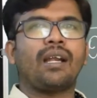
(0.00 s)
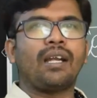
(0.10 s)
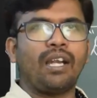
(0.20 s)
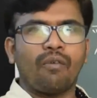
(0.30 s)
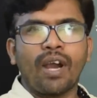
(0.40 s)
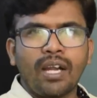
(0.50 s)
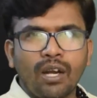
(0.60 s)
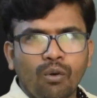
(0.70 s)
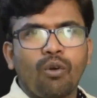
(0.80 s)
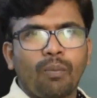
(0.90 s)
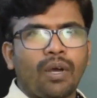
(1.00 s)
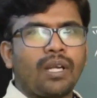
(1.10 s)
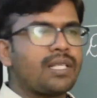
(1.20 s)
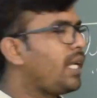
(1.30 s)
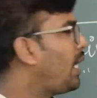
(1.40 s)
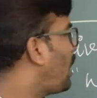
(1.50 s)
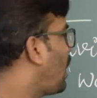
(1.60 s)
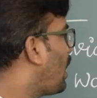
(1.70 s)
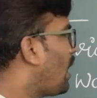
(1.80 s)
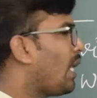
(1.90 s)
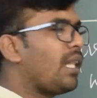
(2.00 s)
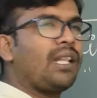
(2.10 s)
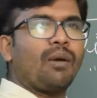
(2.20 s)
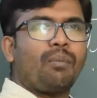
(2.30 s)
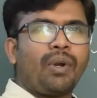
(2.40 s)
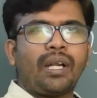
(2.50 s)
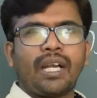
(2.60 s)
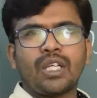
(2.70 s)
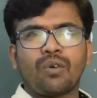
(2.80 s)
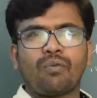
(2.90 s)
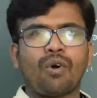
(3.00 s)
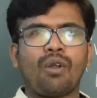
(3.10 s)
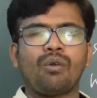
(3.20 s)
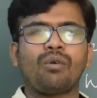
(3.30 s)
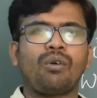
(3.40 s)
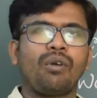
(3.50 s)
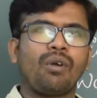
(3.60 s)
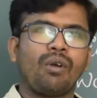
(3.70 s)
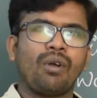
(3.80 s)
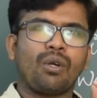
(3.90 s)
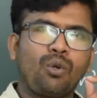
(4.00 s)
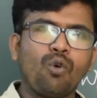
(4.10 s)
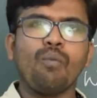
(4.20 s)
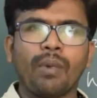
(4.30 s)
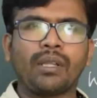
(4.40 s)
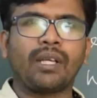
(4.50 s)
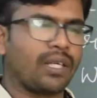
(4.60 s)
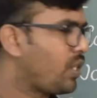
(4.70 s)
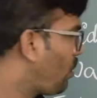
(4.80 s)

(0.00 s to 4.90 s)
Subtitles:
divide and rule policy, the British followed two methods.